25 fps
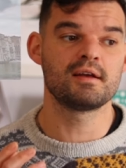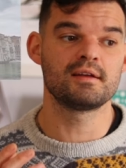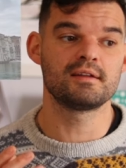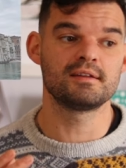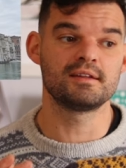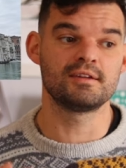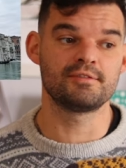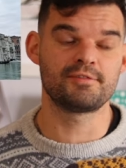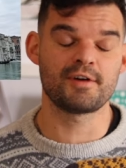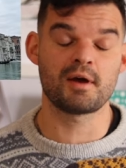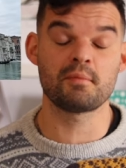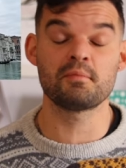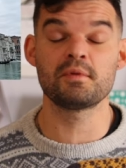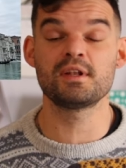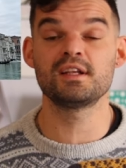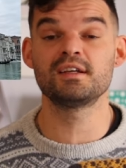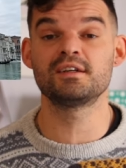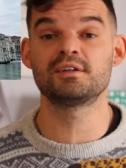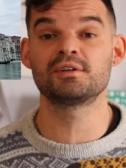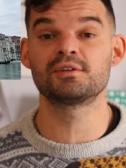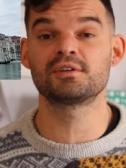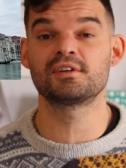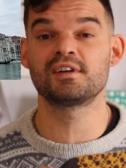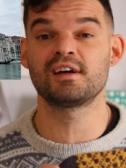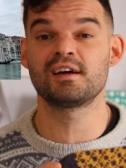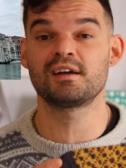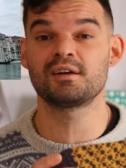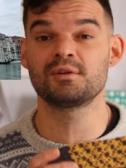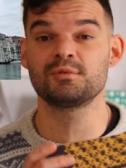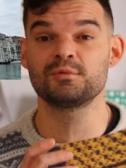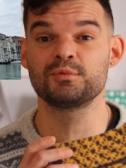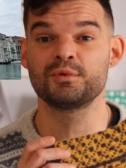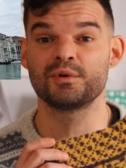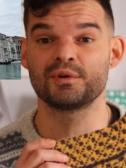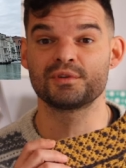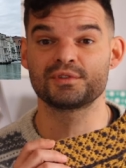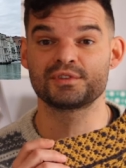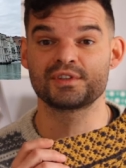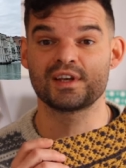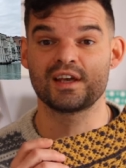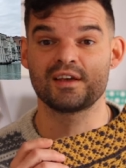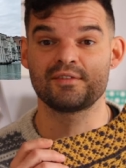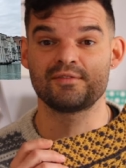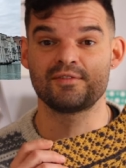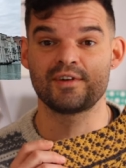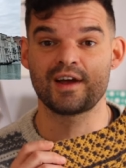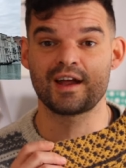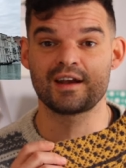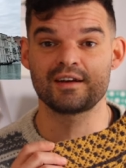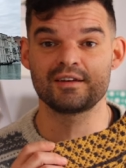The family Corner was a
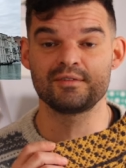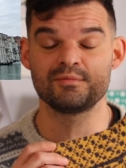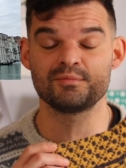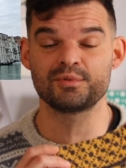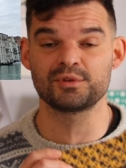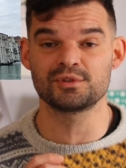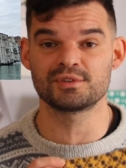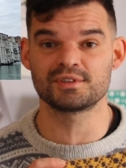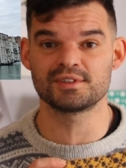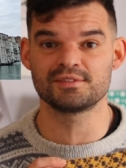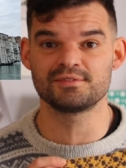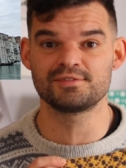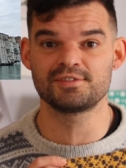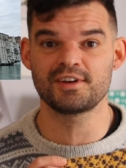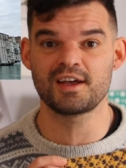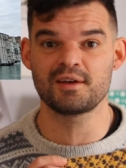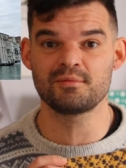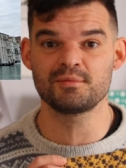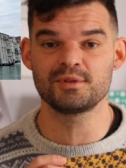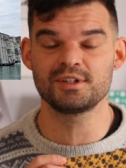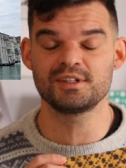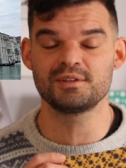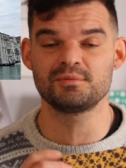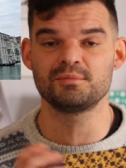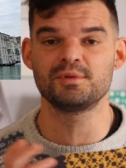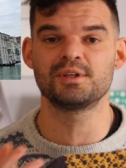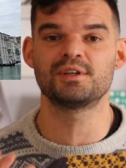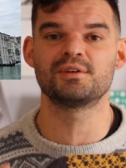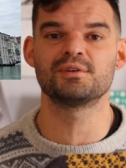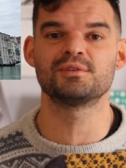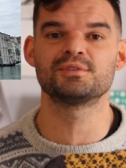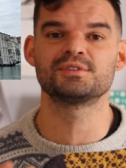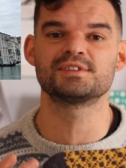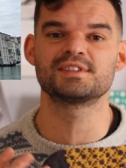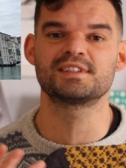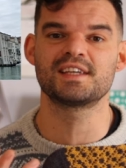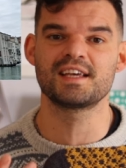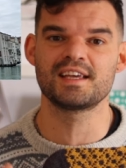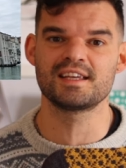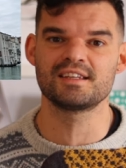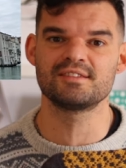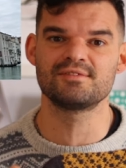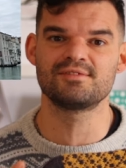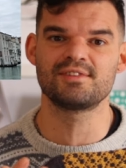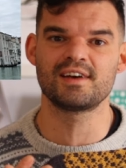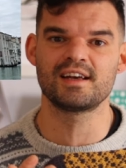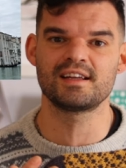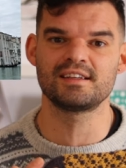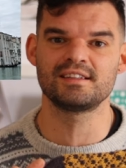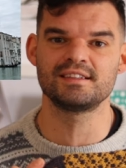very important family because gave
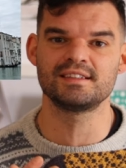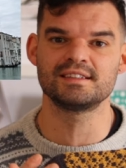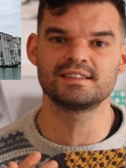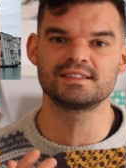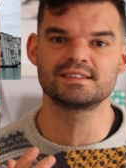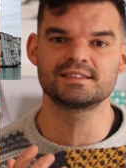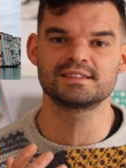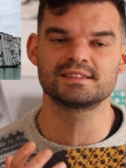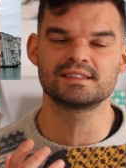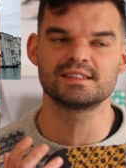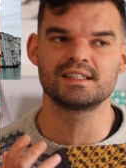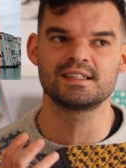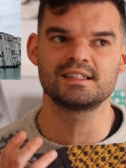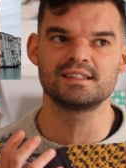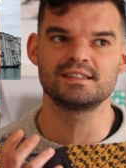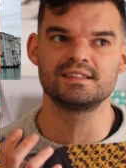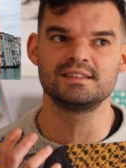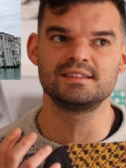Venice uh,